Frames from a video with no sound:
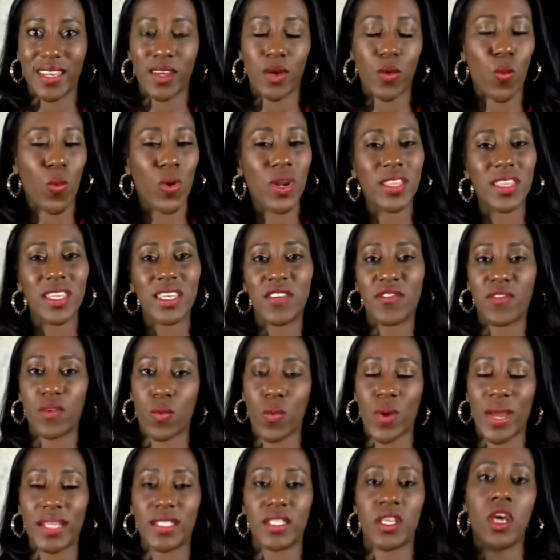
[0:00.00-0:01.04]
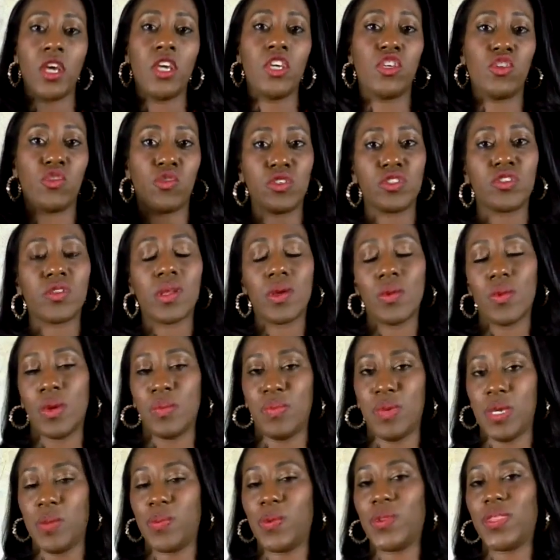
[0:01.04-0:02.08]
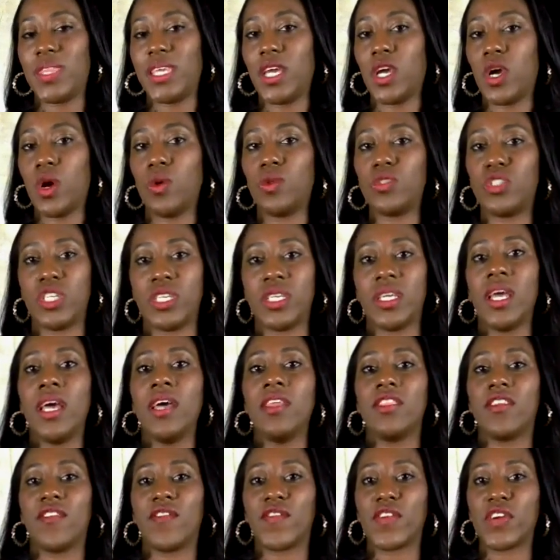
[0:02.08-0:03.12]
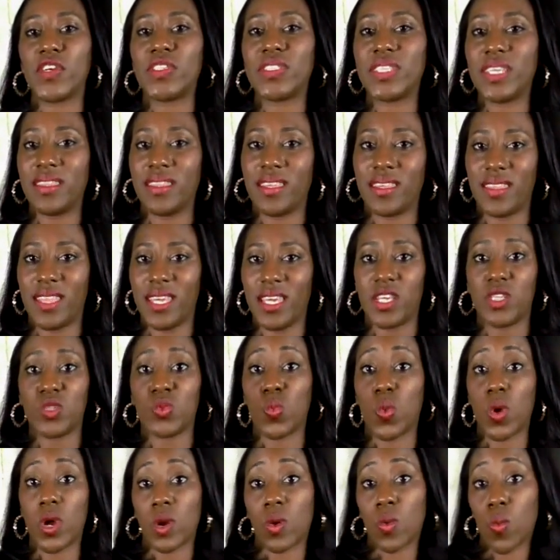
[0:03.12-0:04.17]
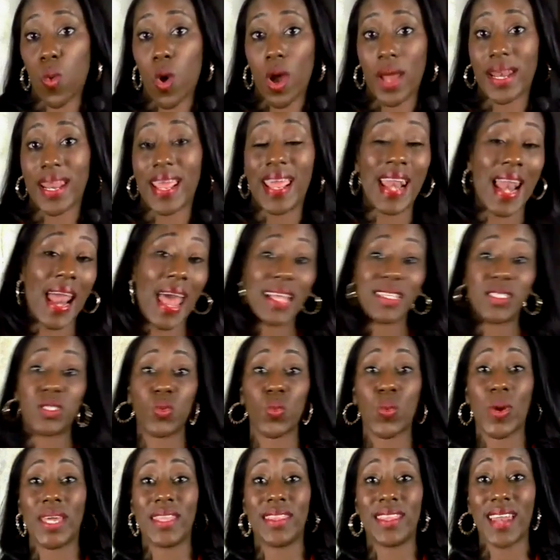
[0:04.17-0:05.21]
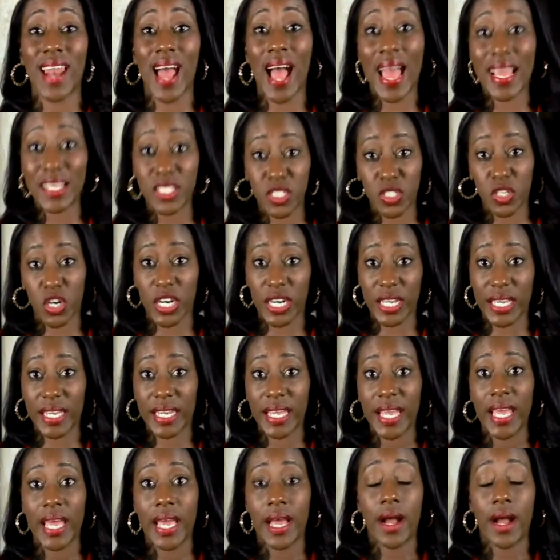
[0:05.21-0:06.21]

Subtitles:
What are the different ways? Usually when people think coaching, the first thing they think is one-on-one. And that's the way that I started.